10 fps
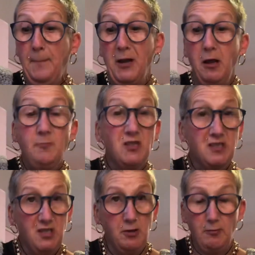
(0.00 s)
But I'm
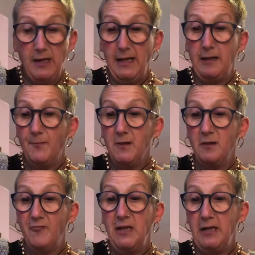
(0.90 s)
just doing
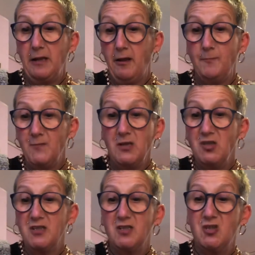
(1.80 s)
the vanilla
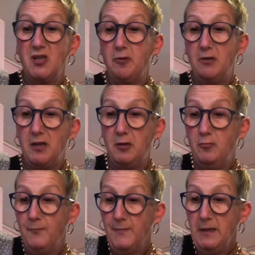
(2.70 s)
just to show
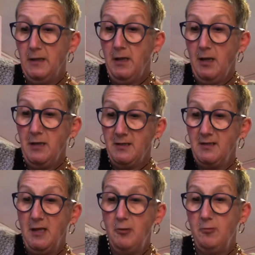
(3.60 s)
you.
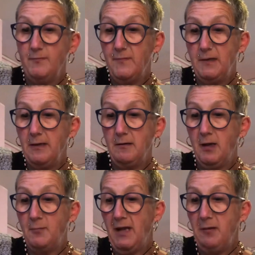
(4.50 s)
So
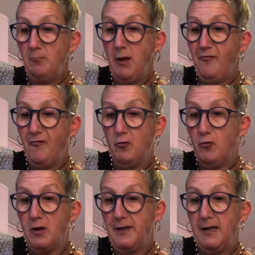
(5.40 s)
I'm getting my
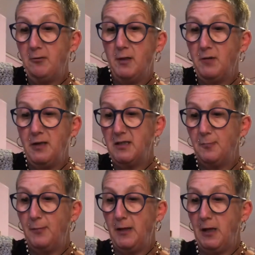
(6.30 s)
fork and now I'm going
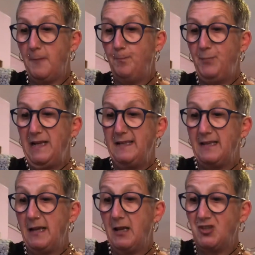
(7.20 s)
to
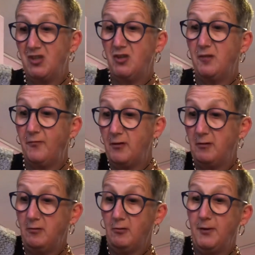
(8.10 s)
beat it. Actually, I should
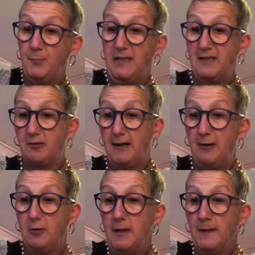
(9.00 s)
have got the beater
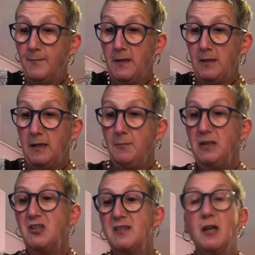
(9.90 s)
out. Let
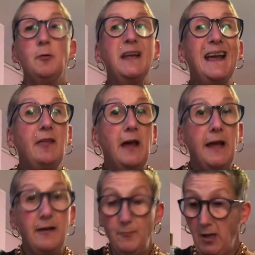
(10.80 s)
me just go and get
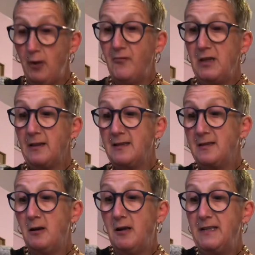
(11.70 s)
that over the other
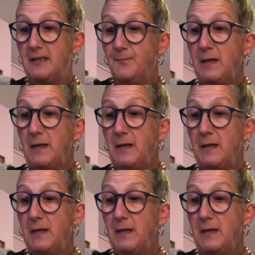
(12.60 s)
side.